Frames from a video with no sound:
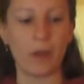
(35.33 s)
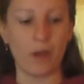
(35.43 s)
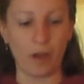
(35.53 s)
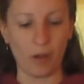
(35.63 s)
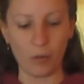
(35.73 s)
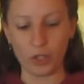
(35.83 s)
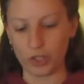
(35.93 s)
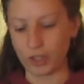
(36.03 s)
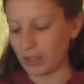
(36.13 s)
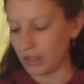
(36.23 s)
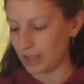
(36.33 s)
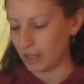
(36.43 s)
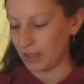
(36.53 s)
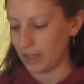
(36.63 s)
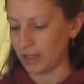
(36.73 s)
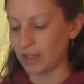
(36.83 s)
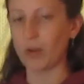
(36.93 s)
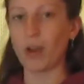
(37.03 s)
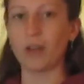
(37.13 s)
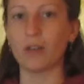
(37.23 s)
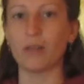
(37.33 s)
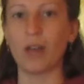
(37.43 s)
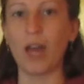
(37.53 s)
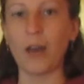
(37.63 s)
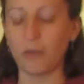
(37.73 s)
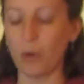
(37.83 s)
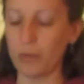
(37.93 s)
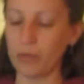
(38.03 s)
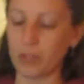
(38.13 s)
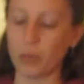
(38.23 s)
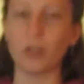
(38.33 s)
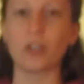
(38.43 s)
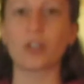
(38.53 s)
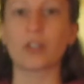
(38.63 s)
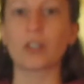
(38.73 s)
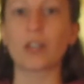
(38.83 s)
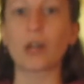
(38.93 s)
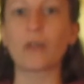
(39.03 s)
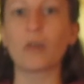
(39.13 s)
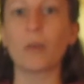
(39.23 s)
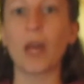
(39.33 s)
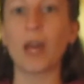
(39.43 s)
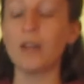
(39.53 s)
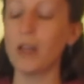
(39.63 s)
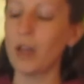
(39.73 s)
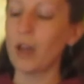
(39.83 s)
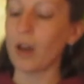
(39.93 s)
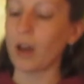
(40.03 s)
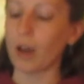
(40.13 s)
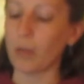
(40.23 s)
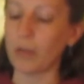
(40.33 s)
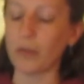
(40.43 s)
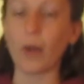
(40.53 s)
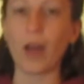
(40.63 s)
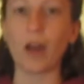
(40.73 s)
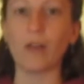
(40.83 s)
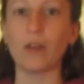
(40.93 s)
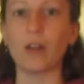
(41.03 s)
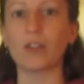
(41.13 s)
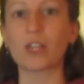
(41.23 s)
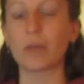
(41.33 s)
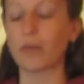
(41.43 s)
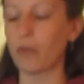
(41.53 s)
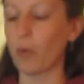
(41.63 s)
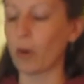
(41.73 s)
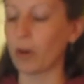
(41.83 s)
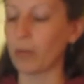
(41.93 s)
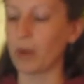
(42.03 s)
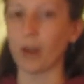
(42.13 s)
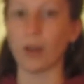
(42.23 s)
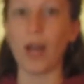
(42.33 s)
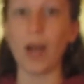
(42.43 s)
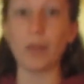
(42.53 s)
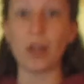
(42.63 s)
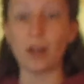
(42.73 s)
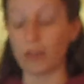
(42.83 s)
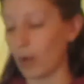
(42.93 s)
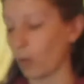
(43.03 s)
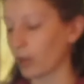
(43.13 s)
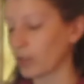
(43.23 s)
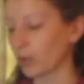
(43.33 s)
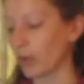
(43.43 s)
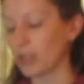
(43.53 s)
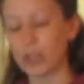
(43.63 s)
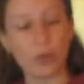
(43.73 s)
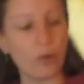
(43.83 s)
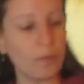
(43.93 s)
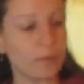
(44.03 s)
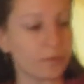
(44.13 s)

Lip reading: What you're going to need is some kind of a hat form. This one is just a styrofoam head. If you have another type of form or a hat block, that works great too.